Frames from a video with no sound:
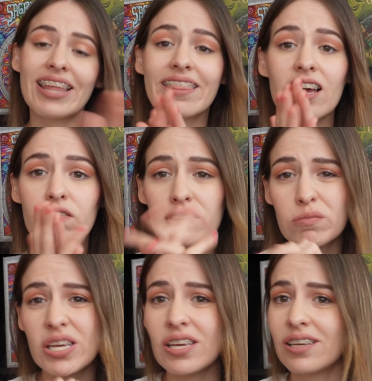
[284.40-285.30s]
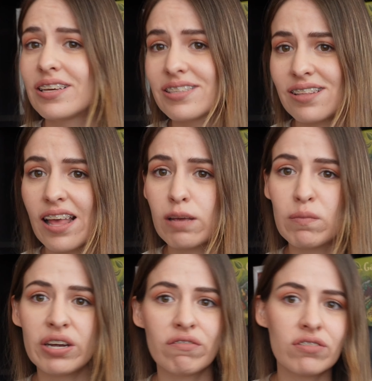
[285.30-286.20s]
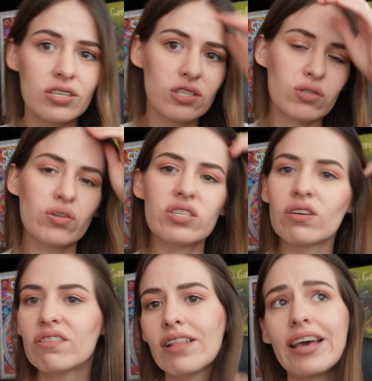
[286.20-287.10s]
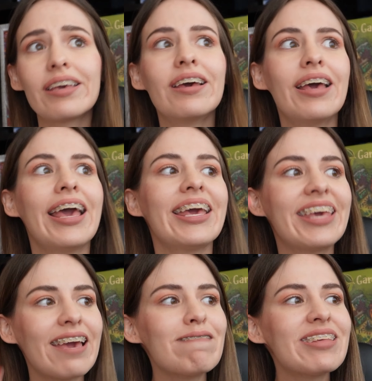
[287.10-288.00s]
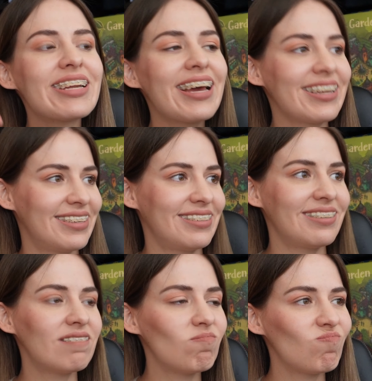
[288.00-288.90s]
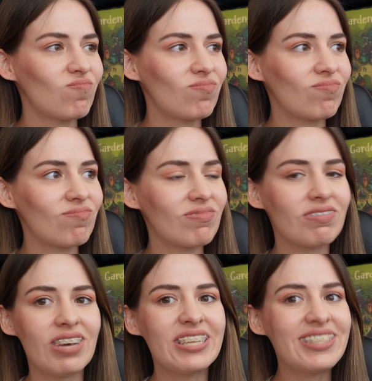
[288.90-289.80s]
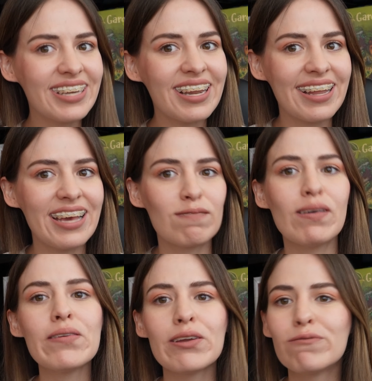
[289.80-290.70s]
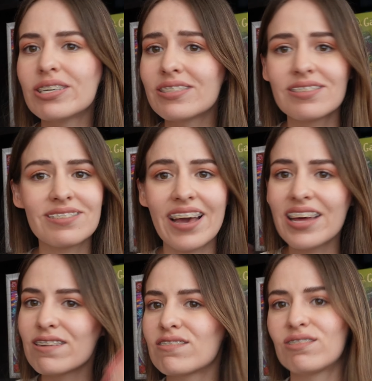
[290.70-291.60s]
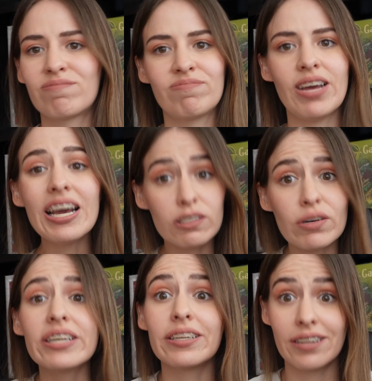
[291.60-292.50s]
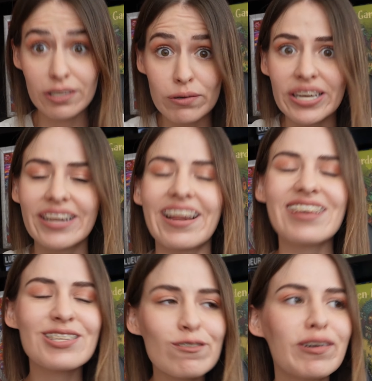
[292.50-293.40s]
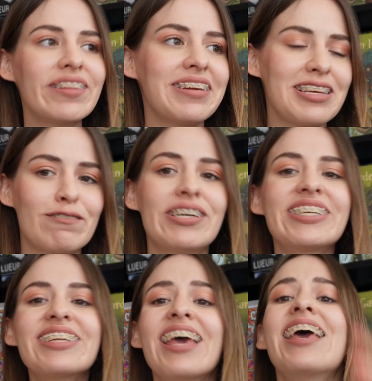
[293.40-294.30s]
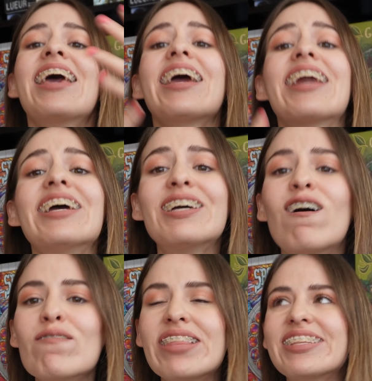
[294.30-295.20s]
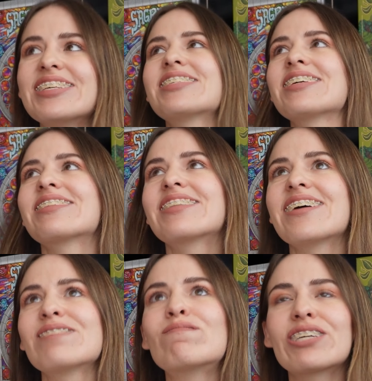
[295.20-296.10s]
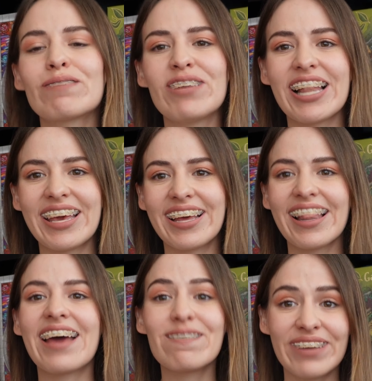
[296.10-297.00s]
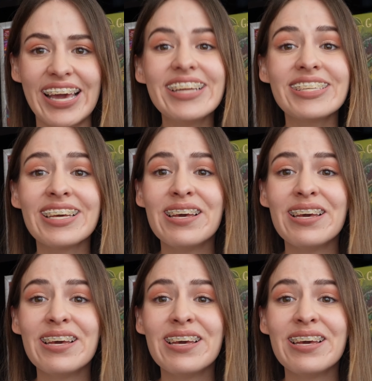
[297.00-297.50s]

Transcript: that for me is like my first choice of like game that I didn't like. Maybe it was, I don't know. I tried it. I swear that I tried it. And I hope that this doesn't bring me like a lot of hate.